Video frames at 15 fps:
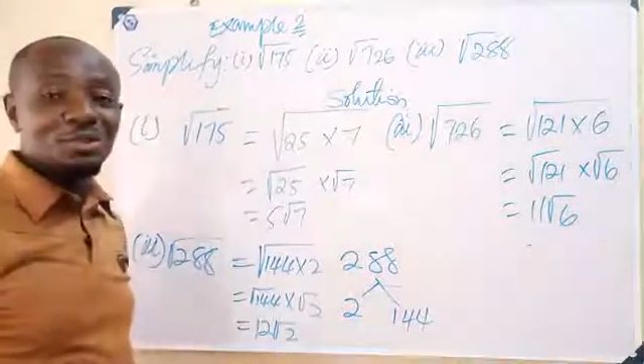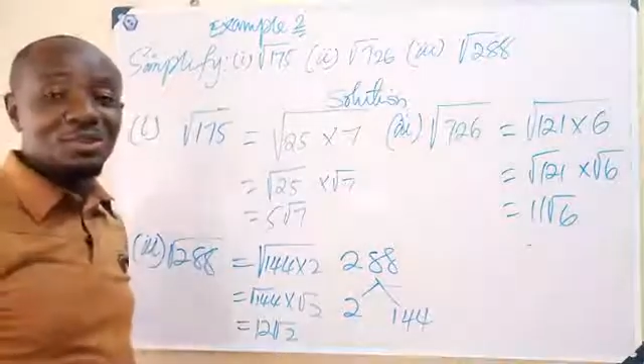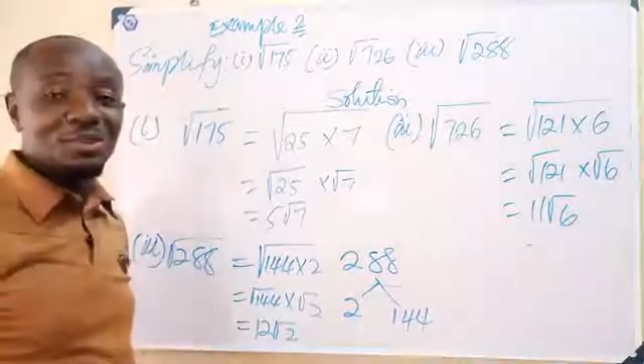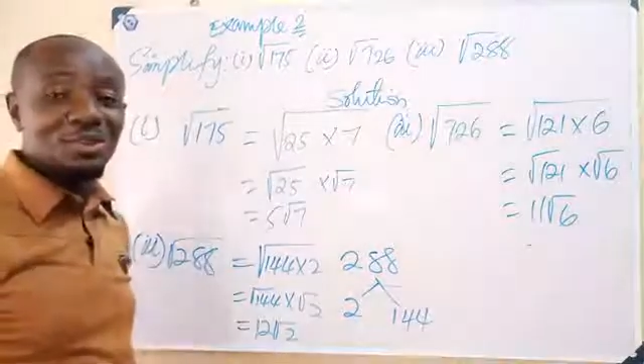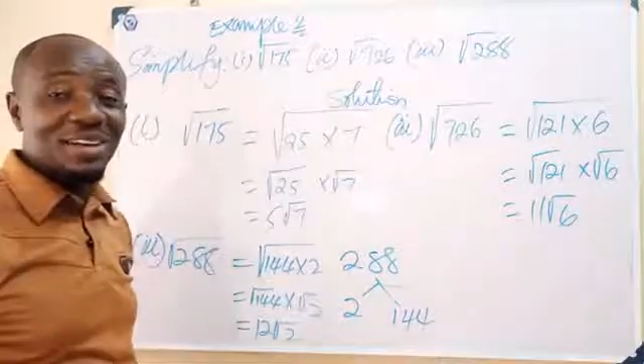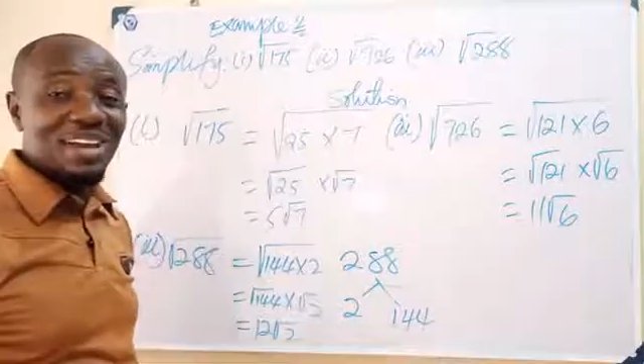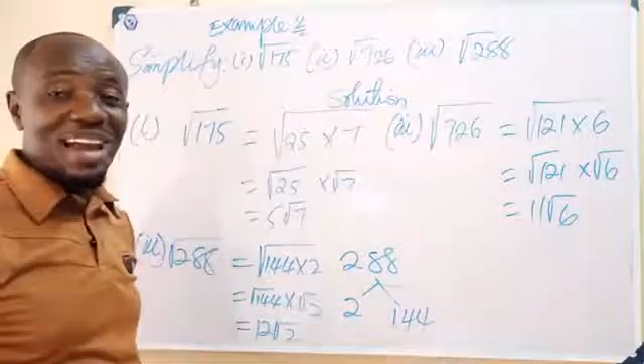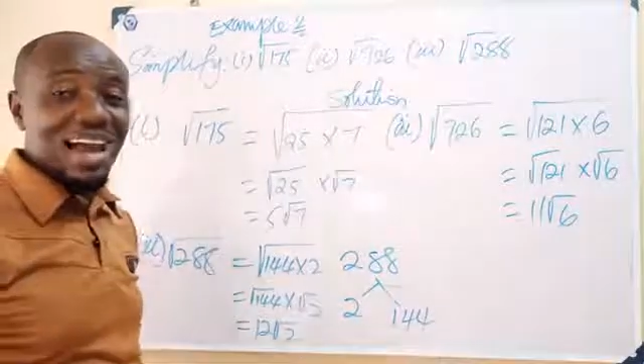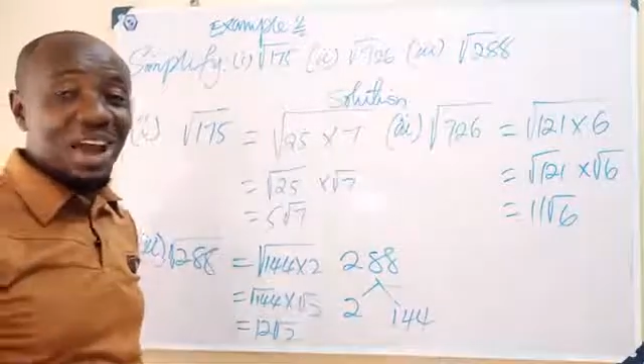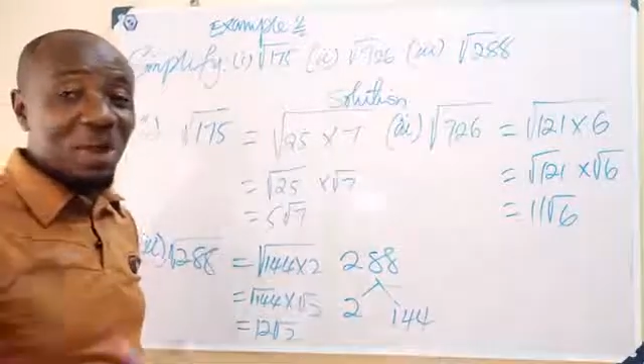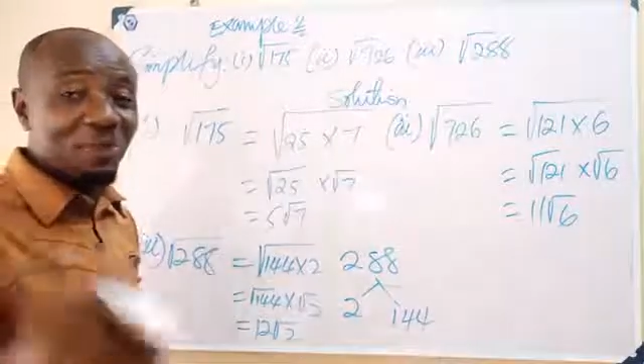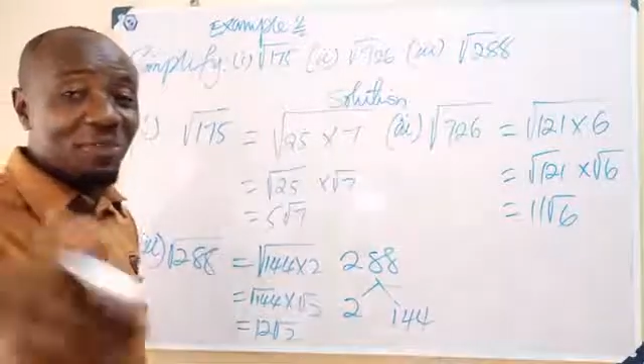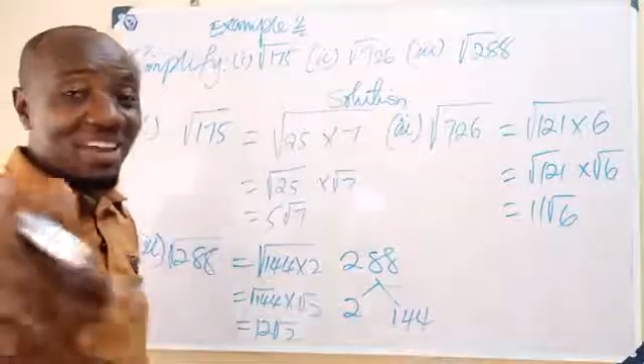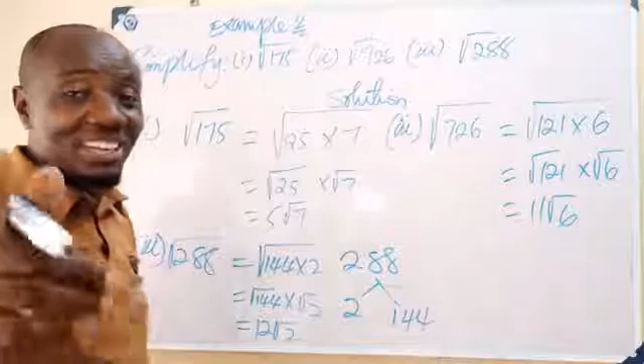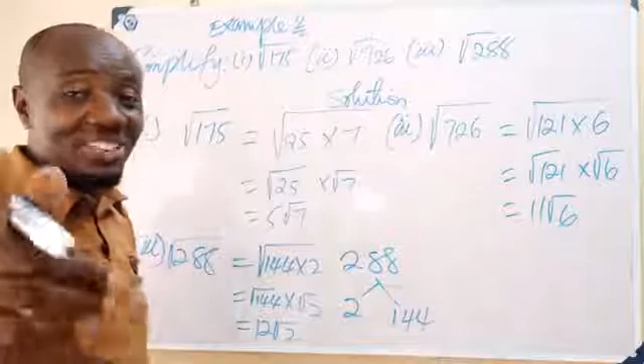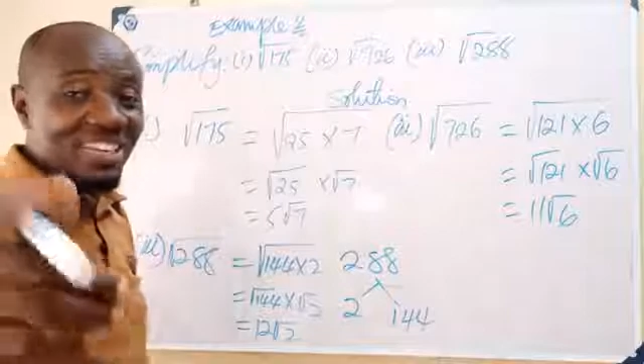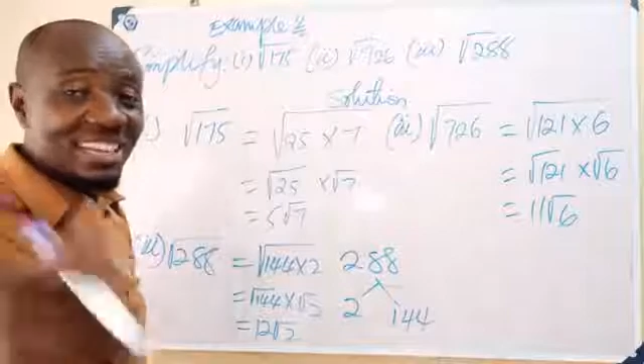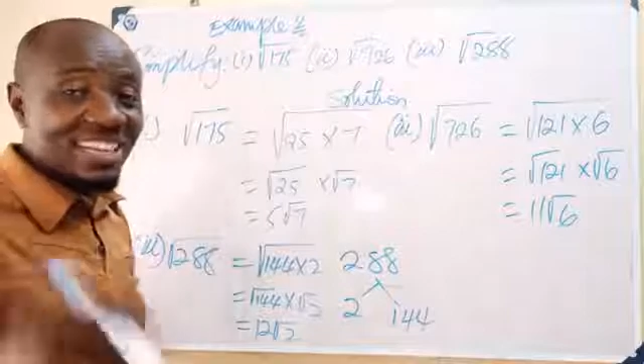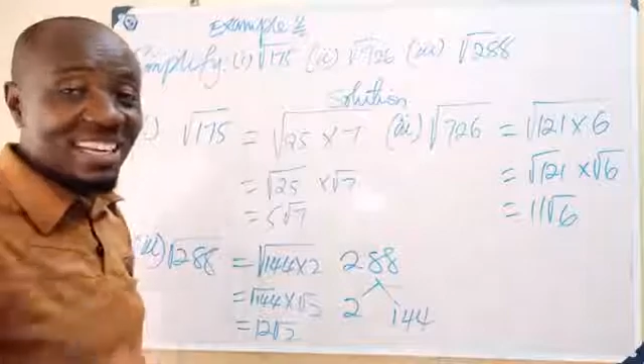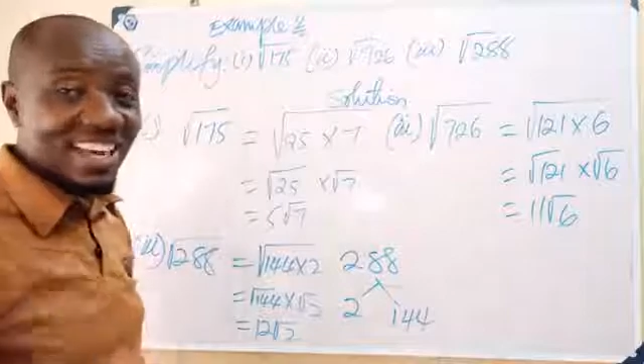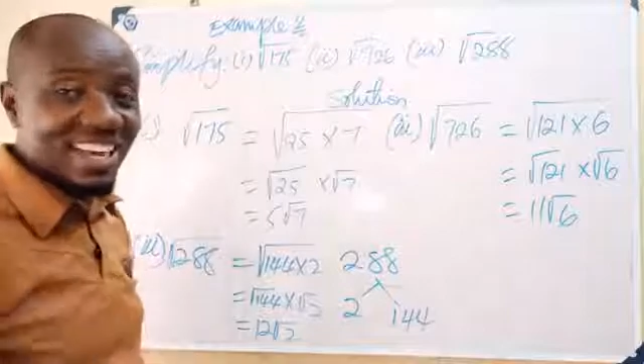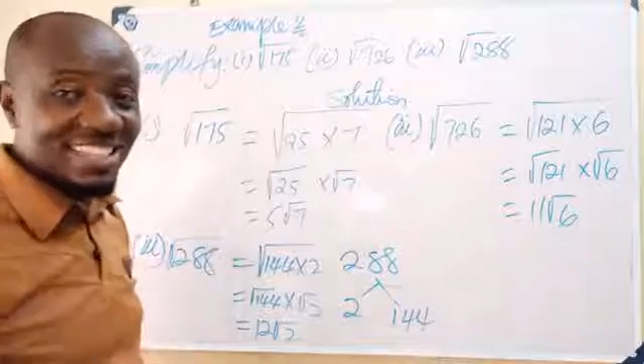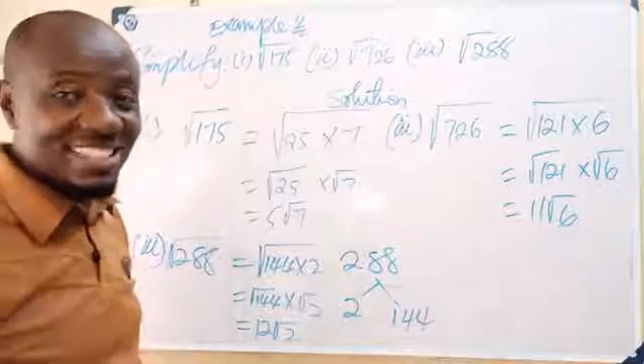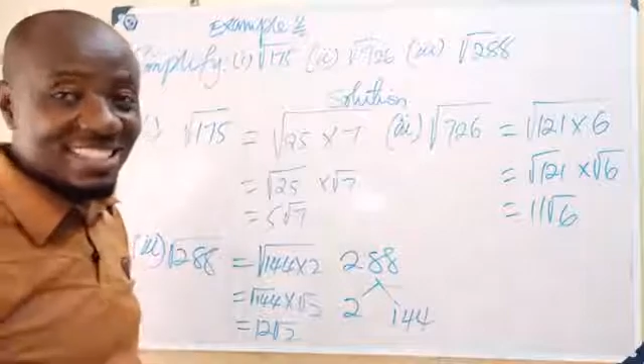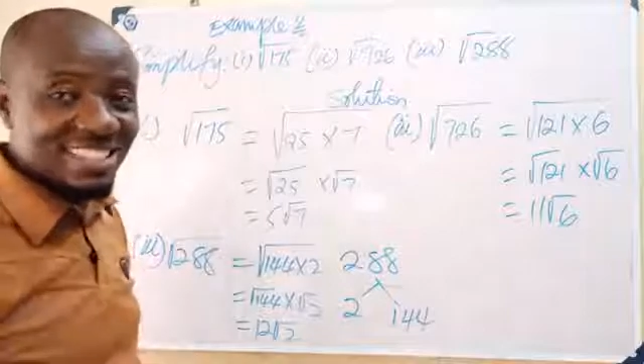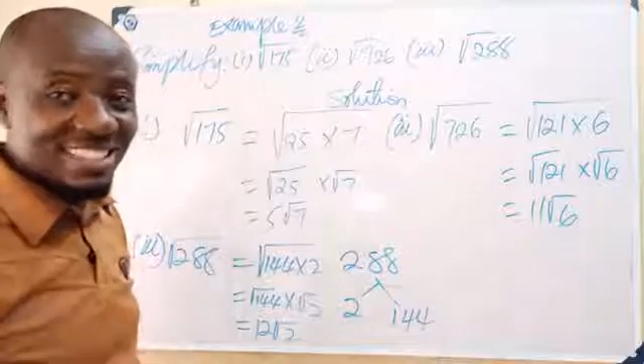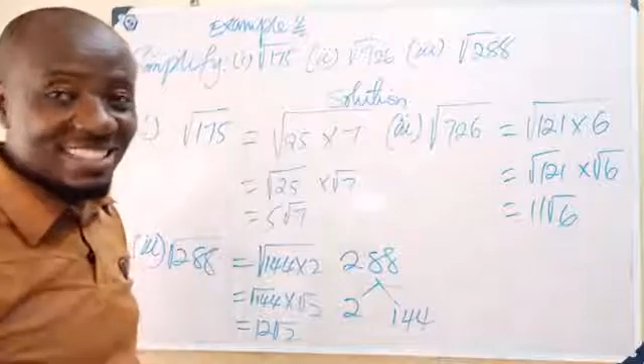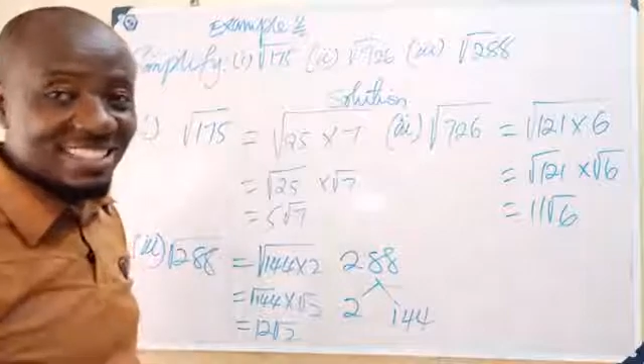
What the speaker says: 2. I hope you enjoyed the class.